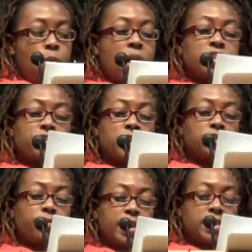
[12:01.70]
While
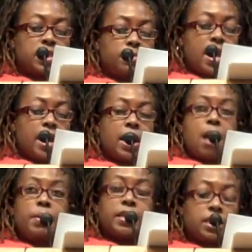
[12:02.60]
structural racism and
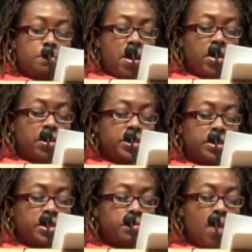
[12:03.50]
economic disparity are
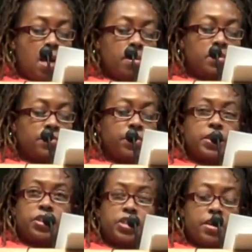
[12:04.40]
serious problems for
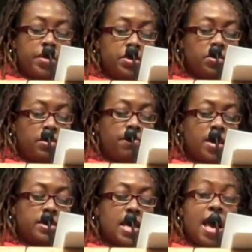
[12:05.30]
this generation to
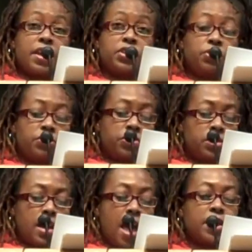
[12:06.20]
face,
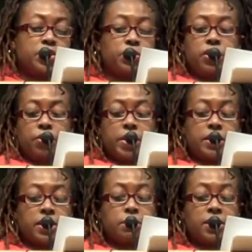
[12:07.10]
attitudinal
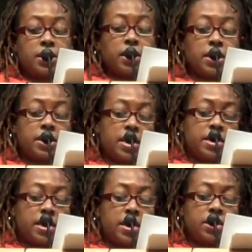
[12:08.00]
racism still
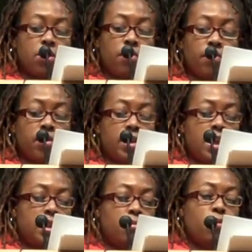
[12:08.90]
exists in its overt
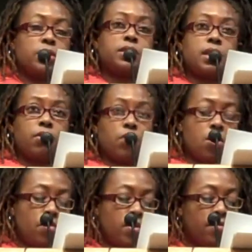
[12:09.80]
and in more subtle,
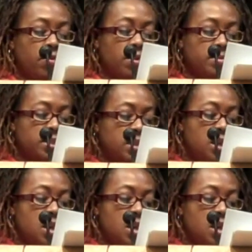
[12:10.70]
covert forms.